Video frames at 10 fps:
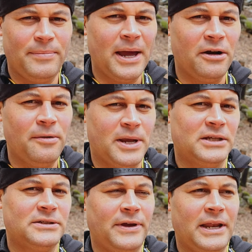better
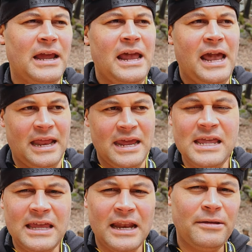because of it. And
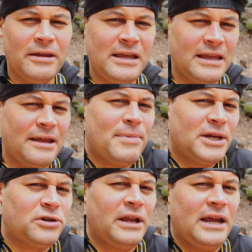he did it, he did
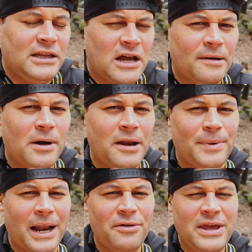mention it, he talked about
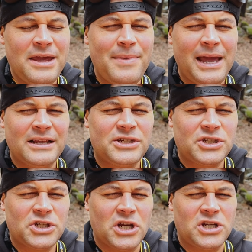it, but I don't think he made it
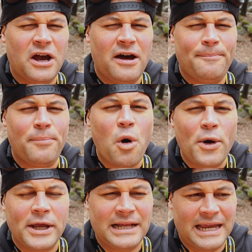such a
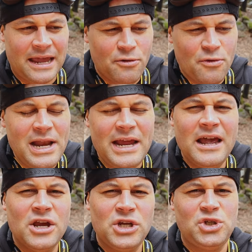point. Like it really
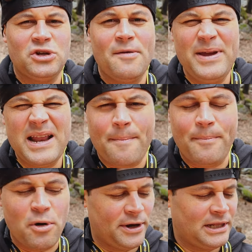should have been a
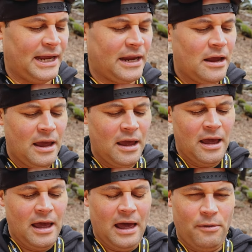point. Like
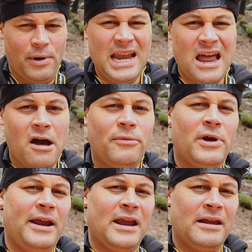right now I'm
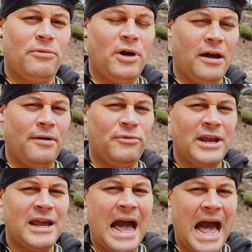running I'm
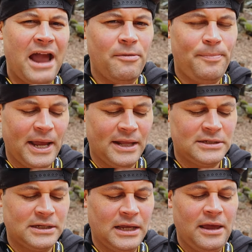running higher
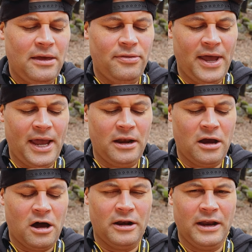PIDs than
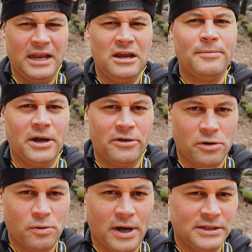on any of my
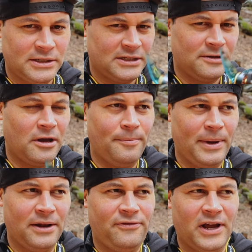other quads. This is on
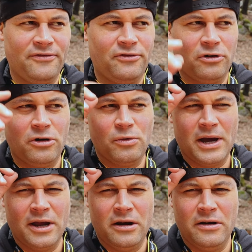Betaflight
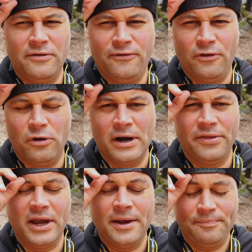414, I
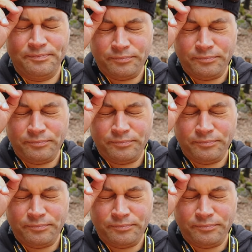think.